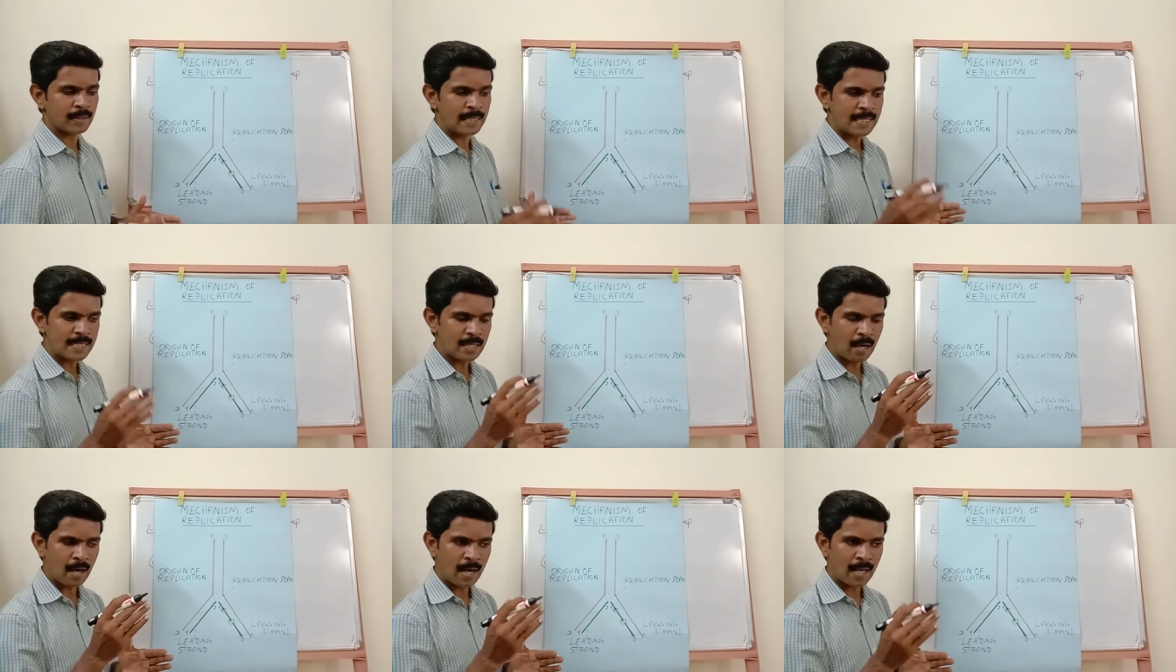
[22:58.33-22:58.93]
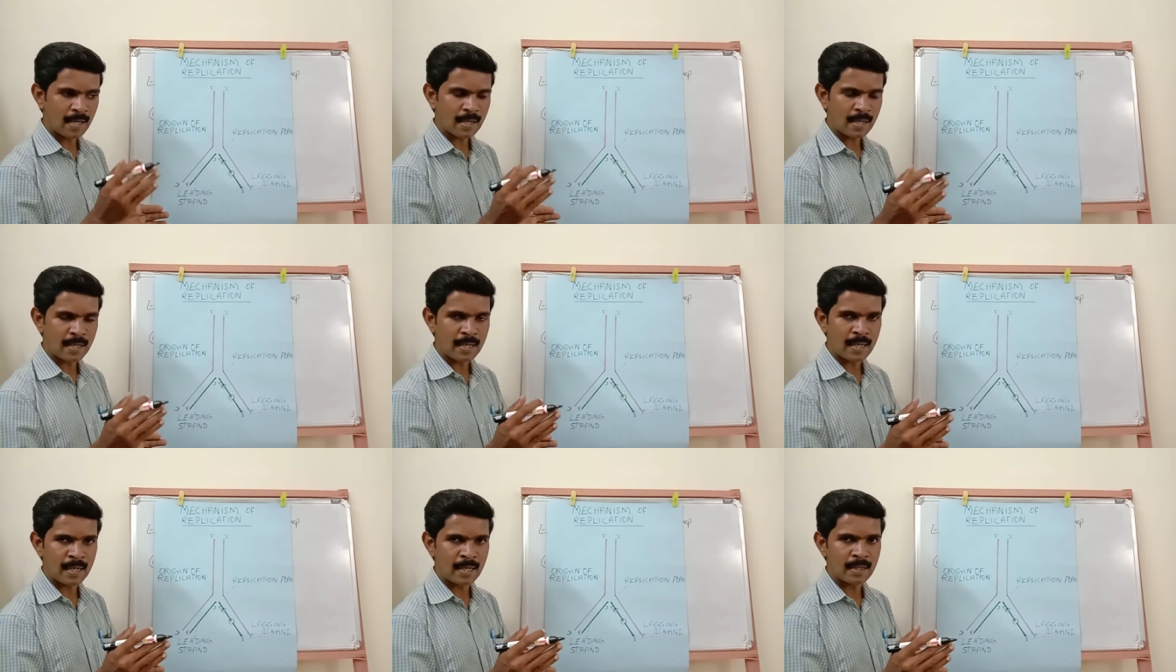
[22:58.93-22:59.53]
this
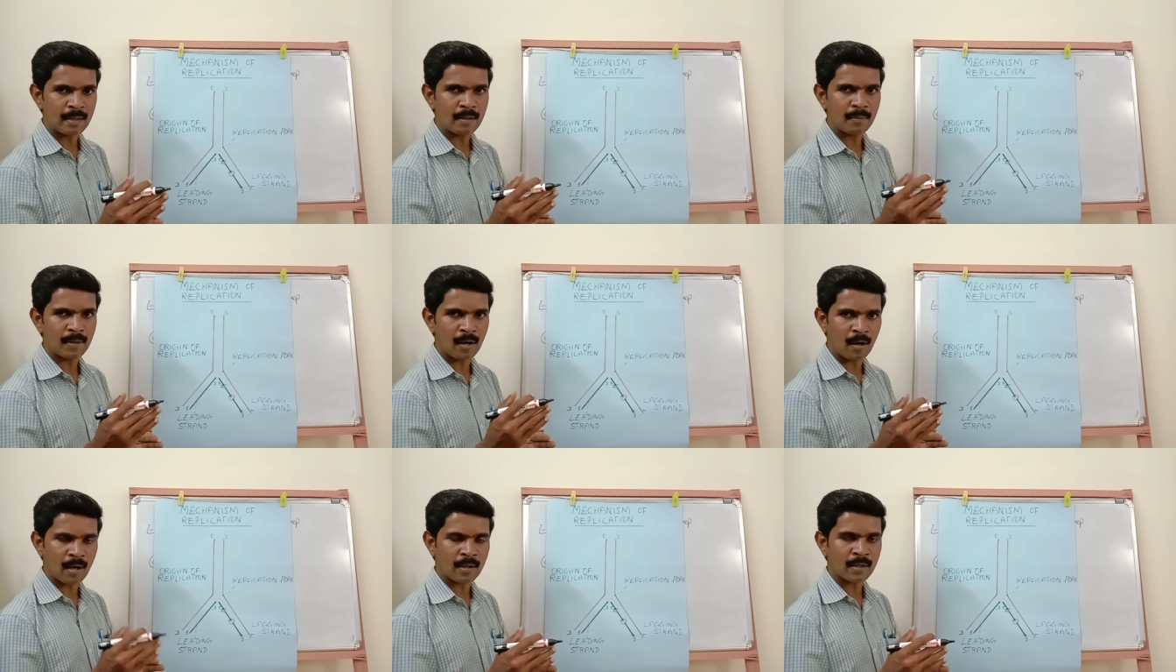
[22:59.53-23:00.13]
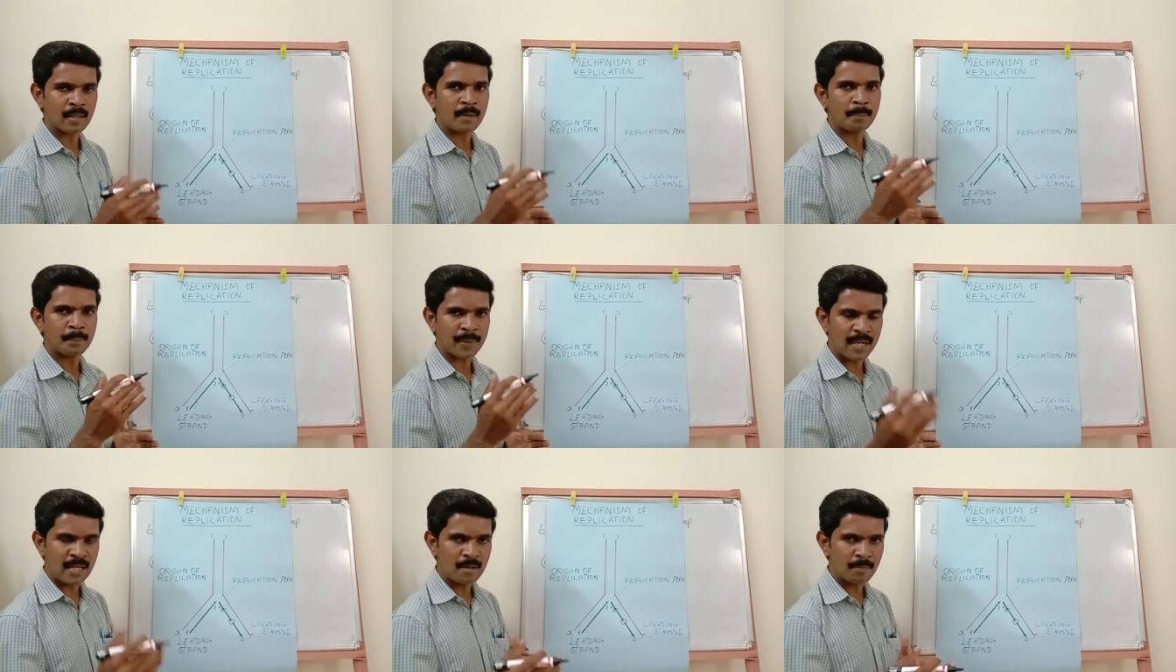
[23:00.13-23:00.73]
RNA or the
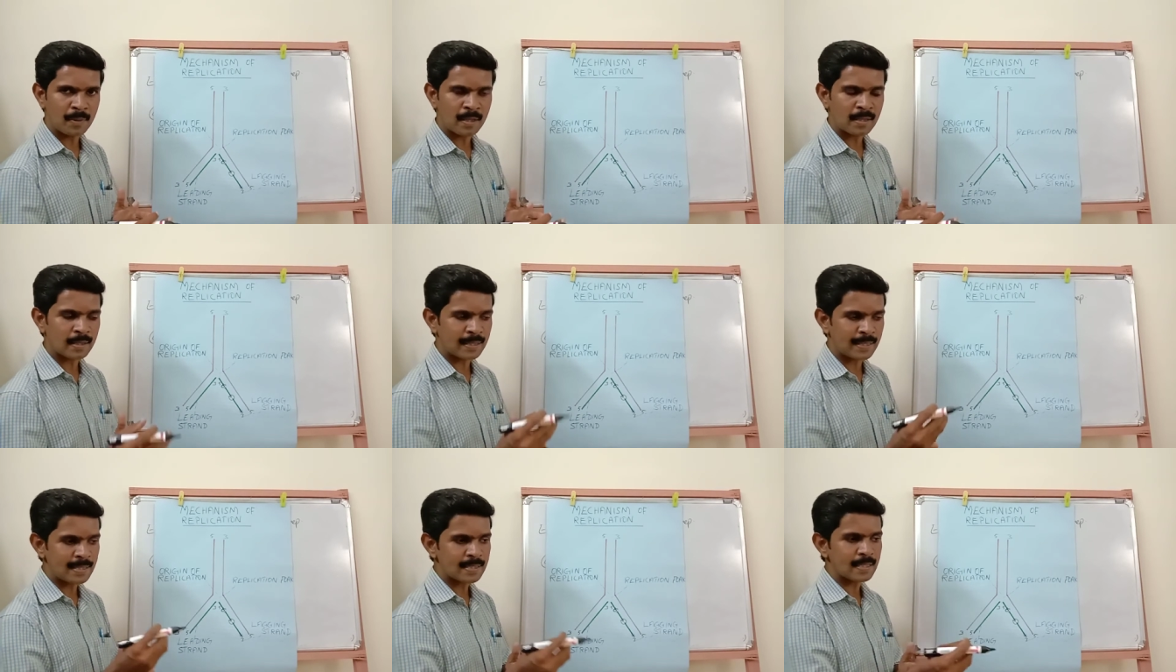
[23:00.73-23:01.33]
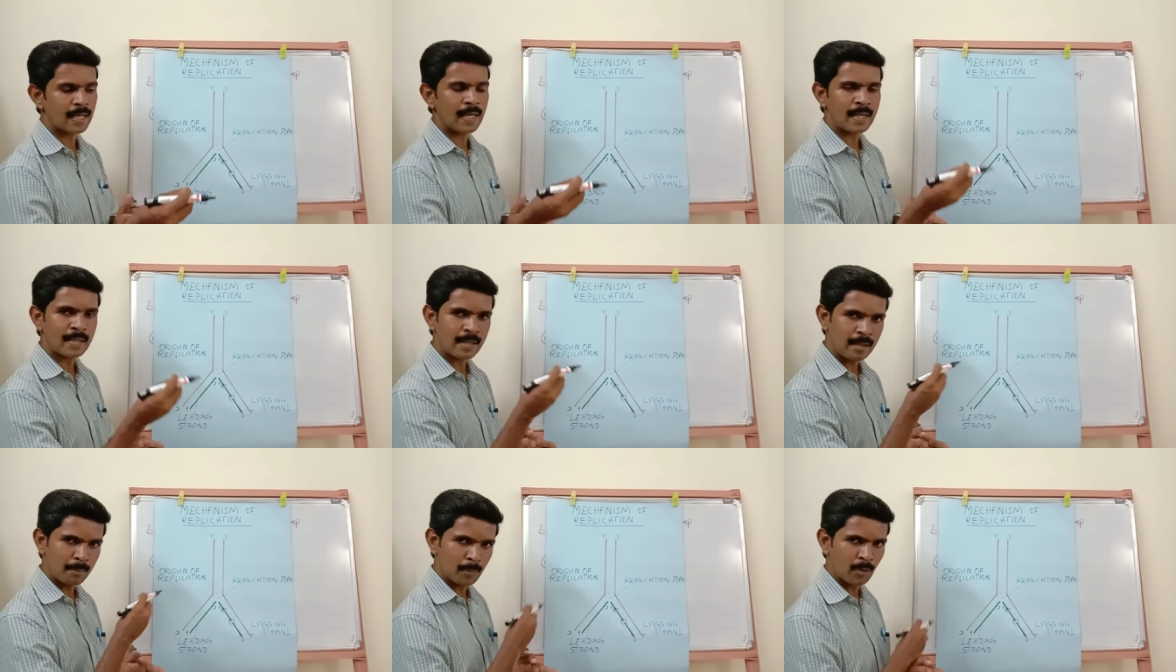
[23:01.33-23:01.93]
primer is
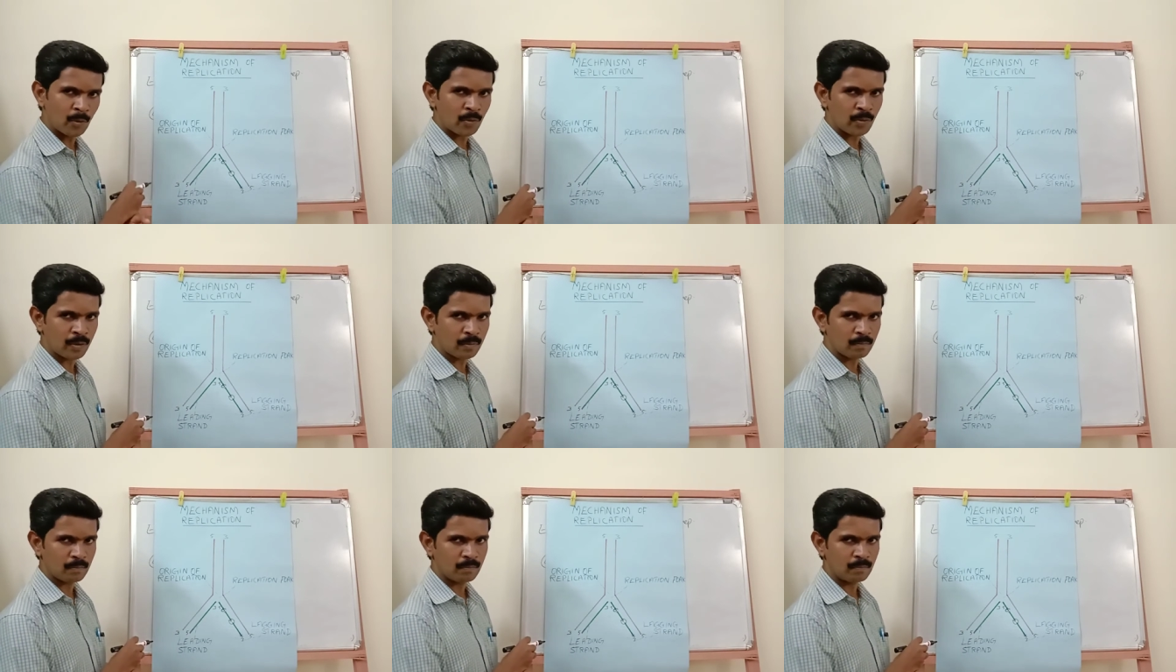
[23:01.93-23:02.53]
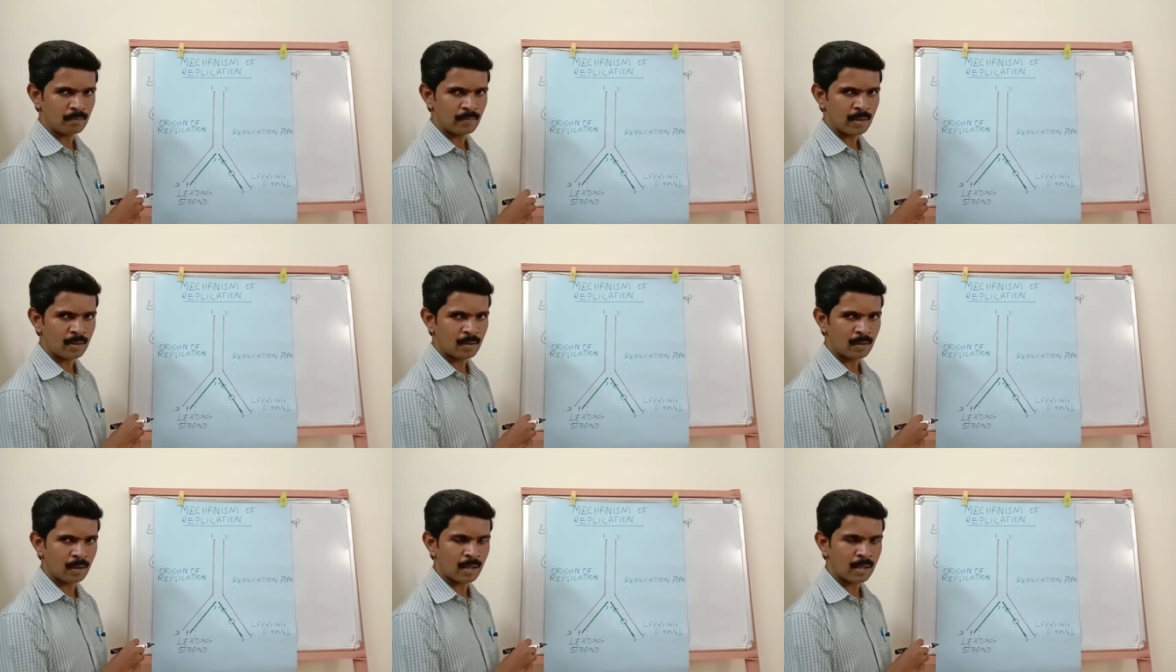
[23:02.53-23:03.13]
removed.
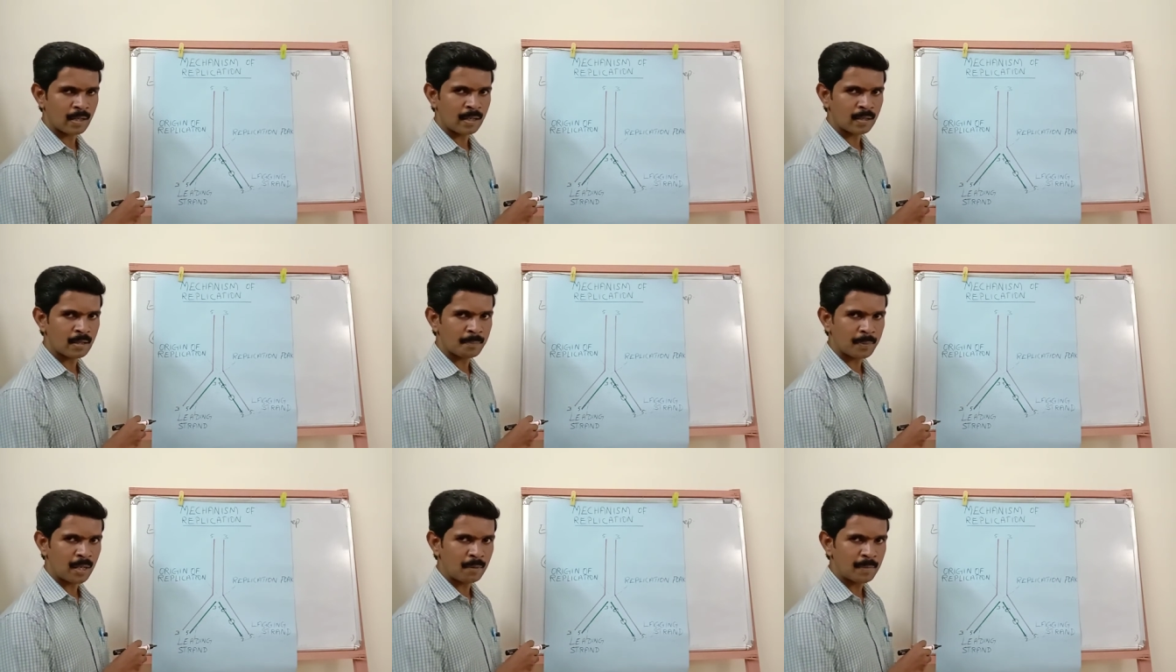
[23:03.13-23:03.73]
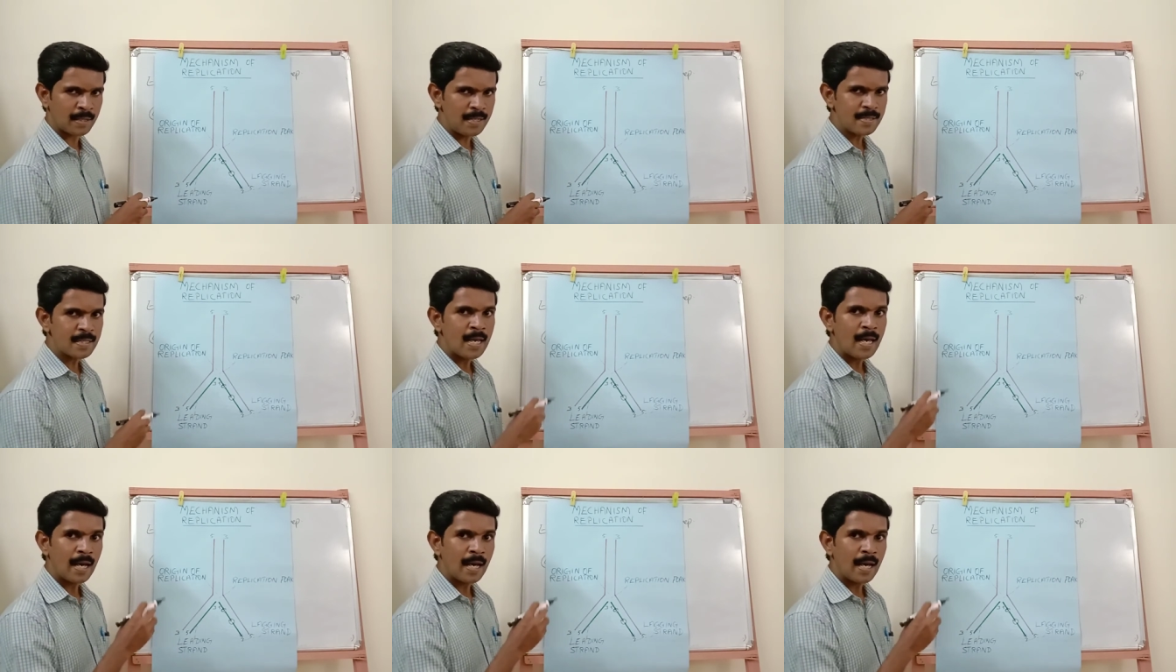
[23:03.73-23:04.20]
RNA or the primer is